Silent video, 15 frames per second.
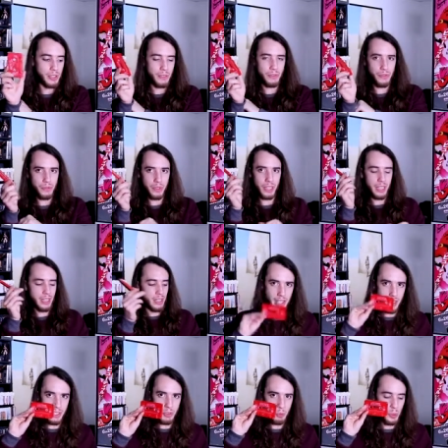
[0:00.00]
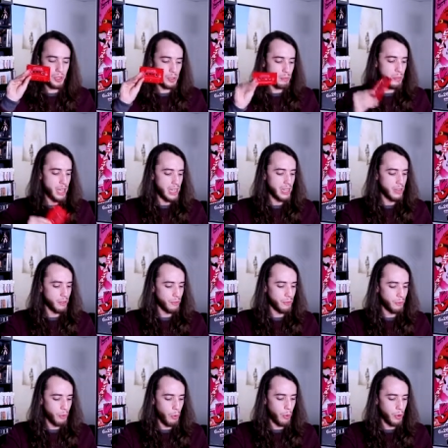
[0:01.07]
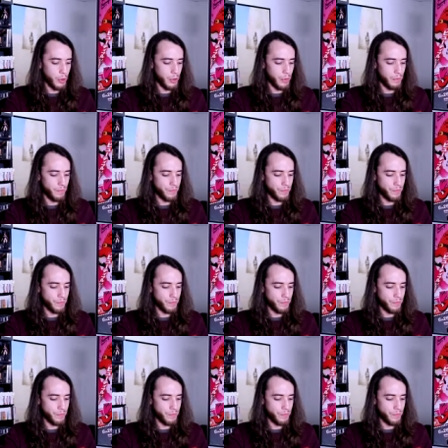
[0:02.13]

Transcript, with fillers: If this was made for